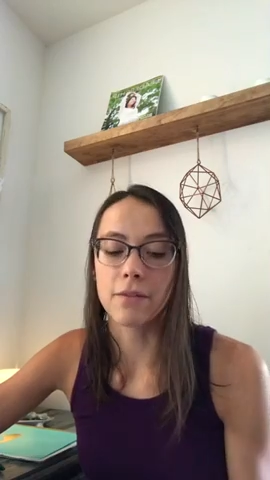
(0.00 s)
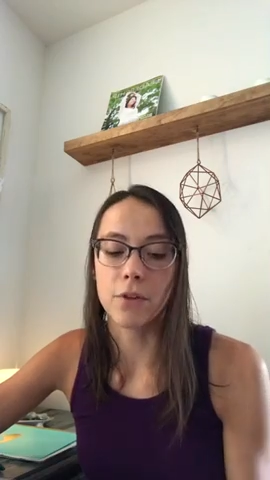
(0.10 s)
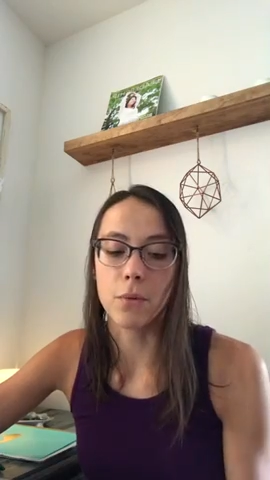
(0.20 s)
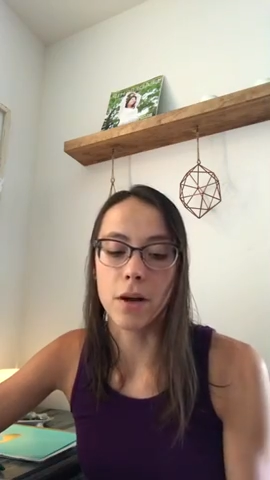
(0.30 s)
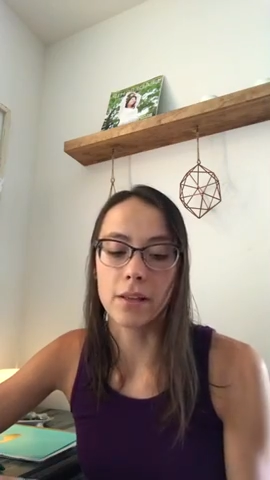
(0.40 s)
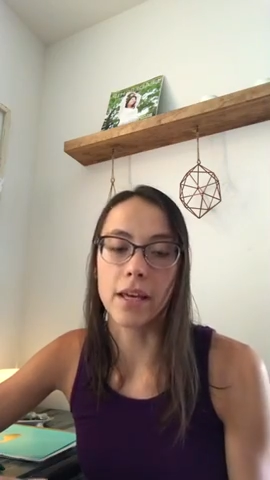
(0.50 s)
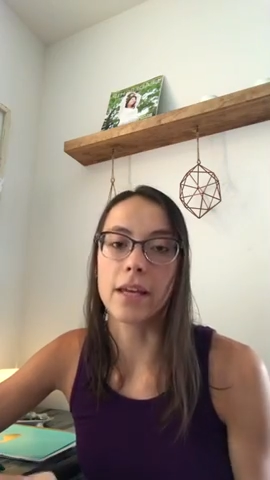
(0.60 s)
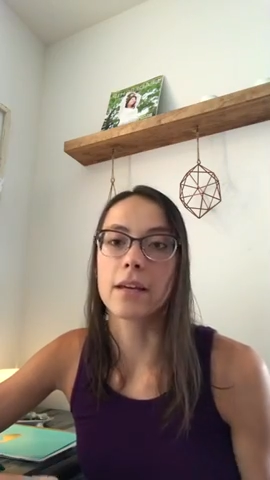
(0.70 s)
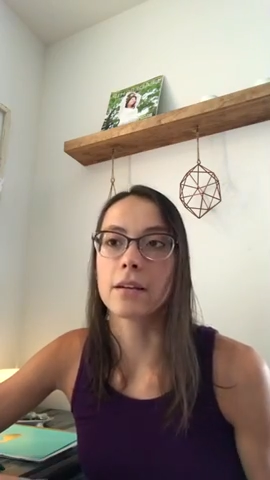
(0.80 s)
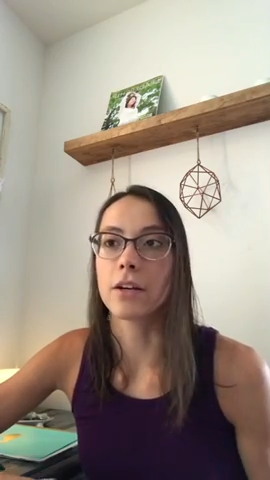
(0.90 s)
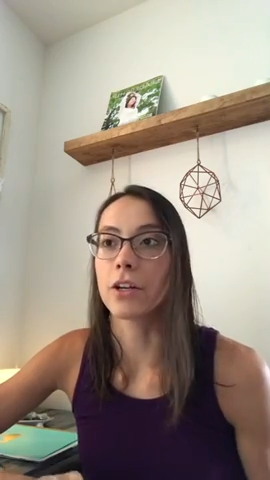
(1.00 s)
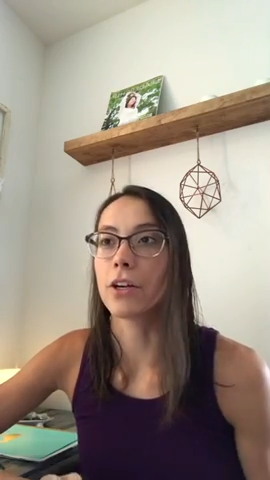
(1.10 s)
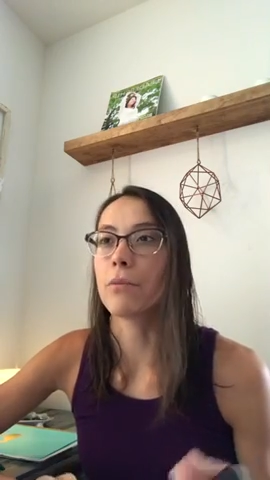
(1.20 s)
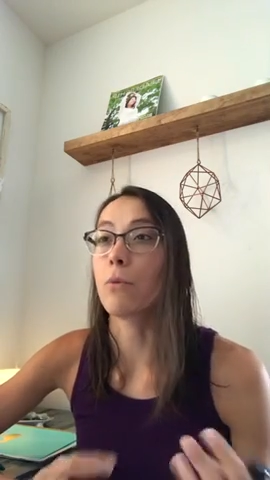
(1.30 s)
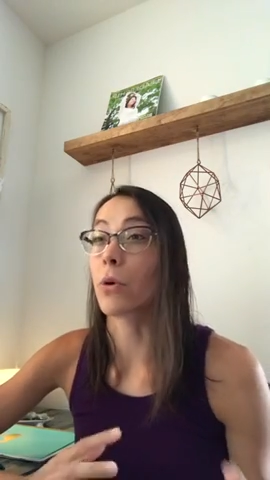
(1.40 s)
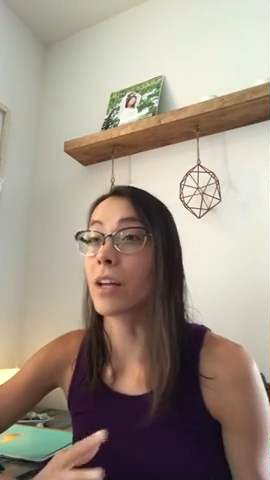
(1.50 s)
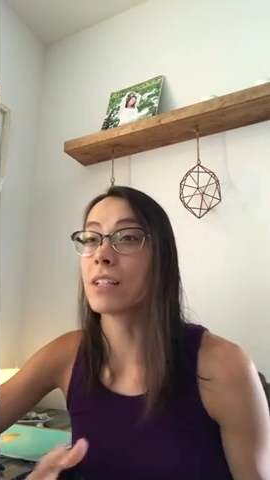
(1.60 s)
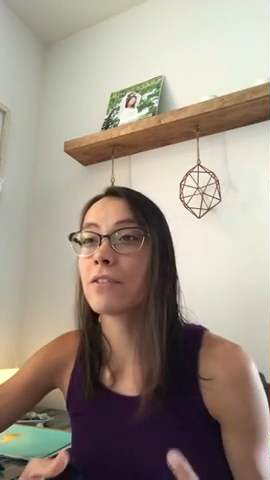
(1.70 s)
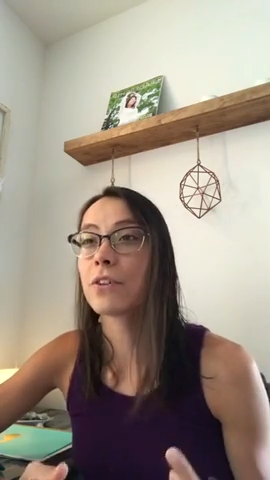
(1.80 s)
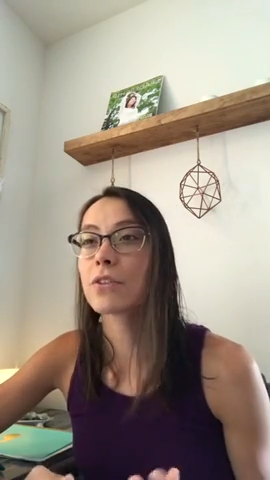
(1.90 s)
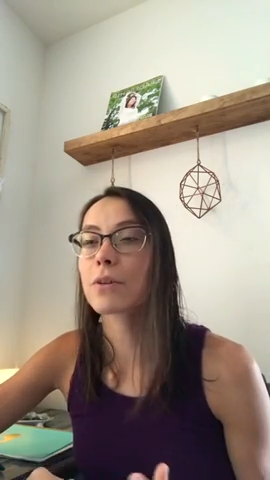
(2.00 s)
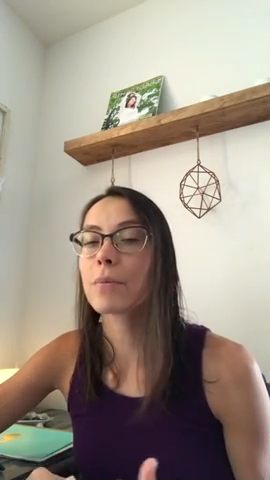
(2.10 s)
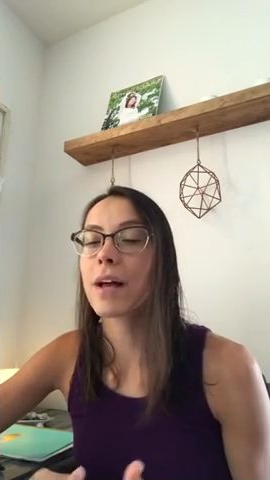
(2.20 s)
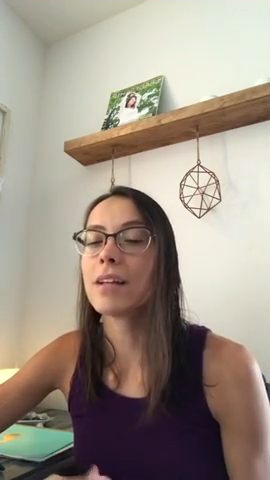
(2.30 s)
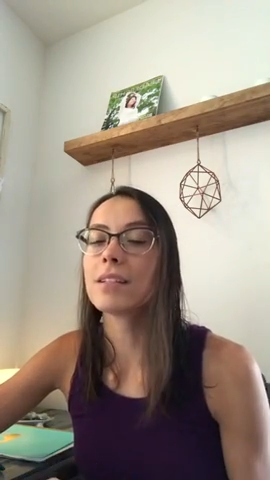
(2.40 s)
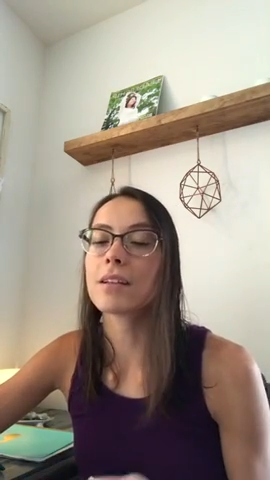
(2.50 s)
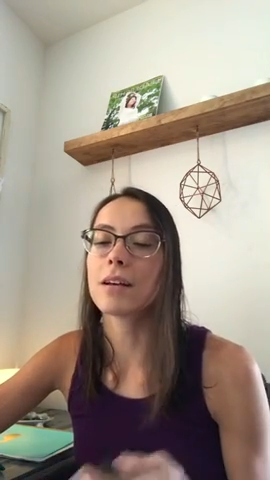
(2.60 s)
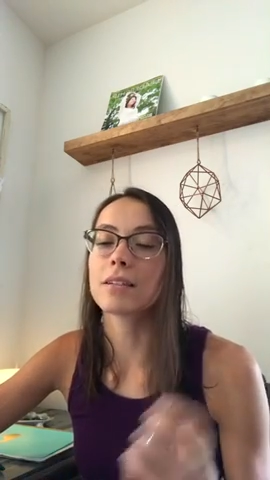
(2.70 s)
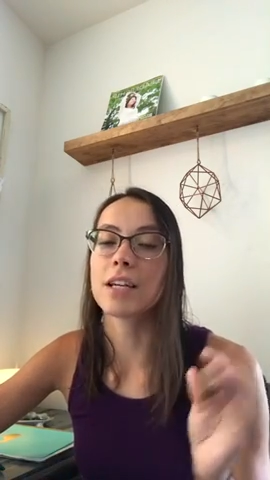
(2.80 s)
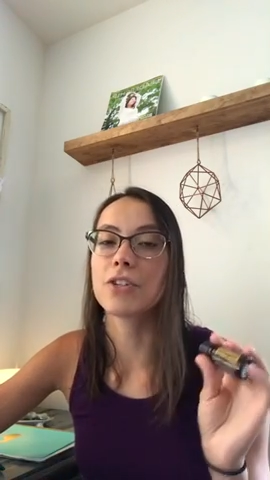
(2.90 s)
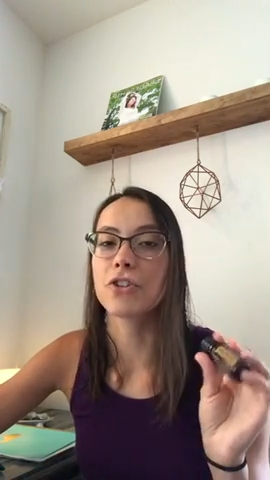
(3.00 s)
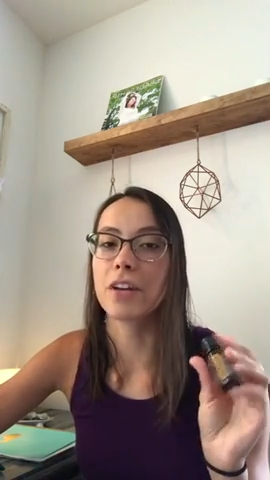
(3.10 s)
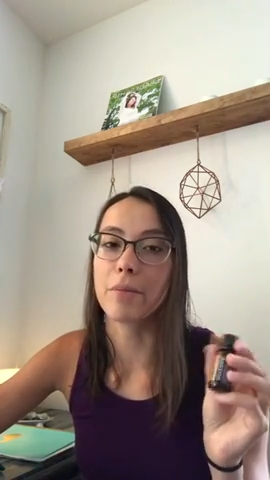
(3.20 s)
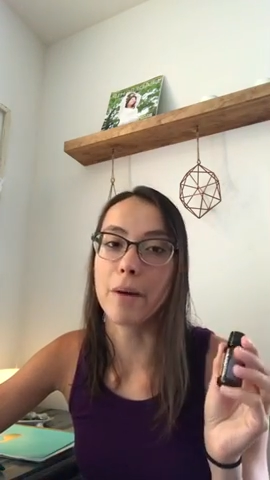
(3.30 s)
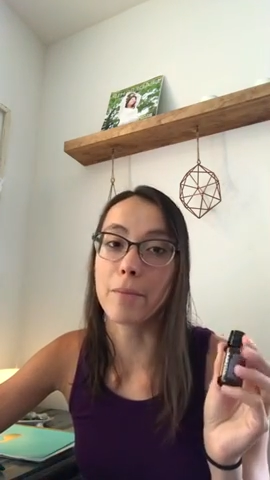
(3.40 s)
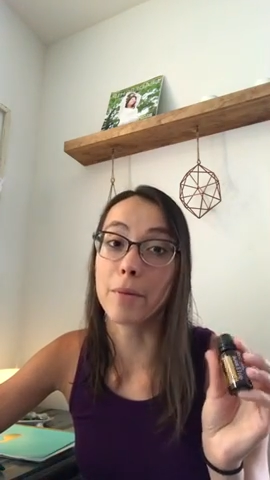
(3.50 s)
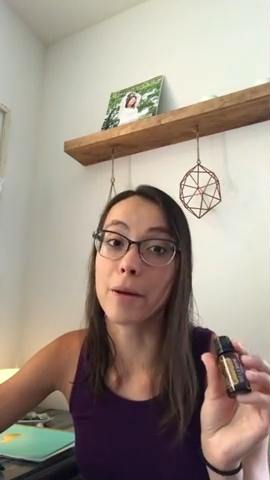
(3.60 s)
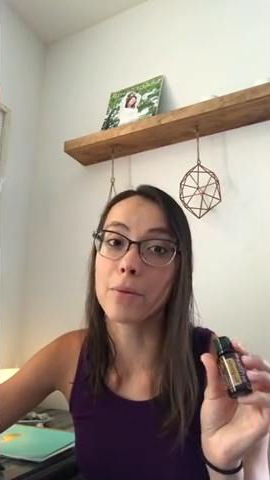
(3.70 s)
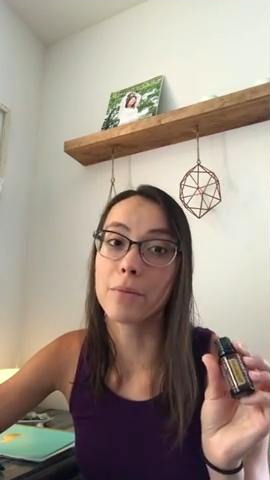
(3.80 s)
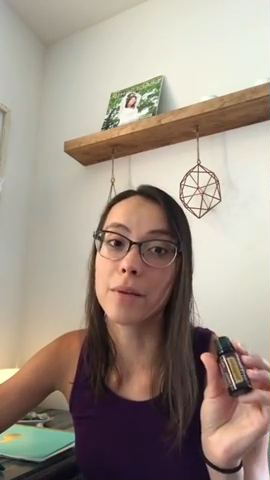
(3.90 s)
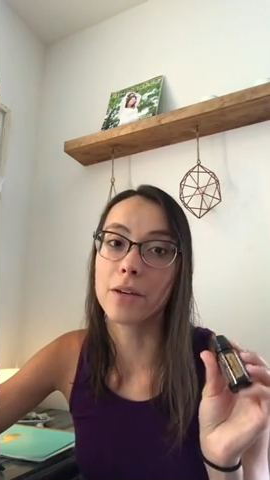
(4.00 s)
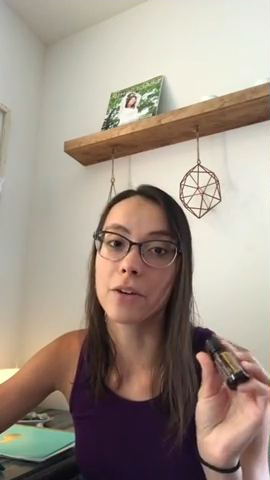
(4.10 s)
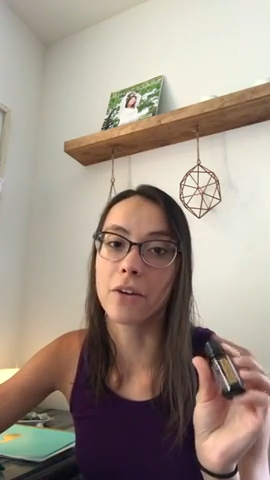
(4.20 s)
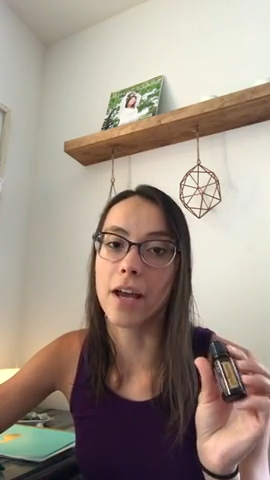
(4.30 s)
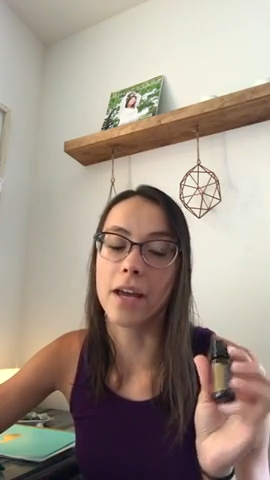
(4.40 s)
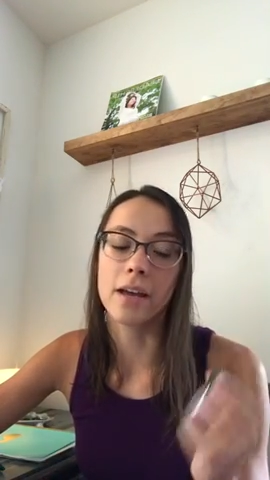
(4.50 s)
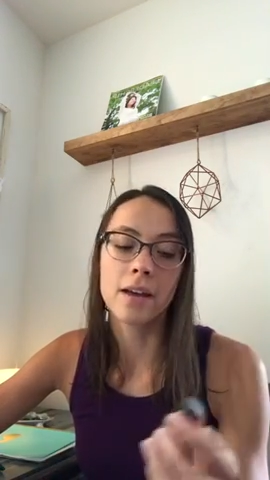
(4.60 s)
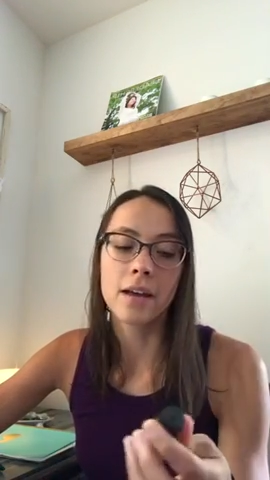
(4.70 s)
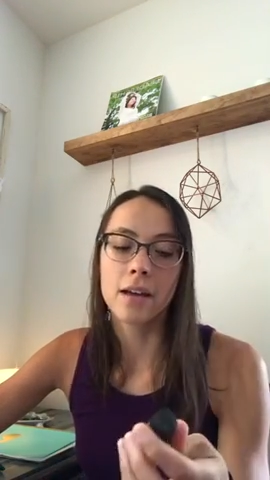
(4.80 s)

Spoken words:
If you want a good morning diffuser blend, tangerine and peppermint would be a great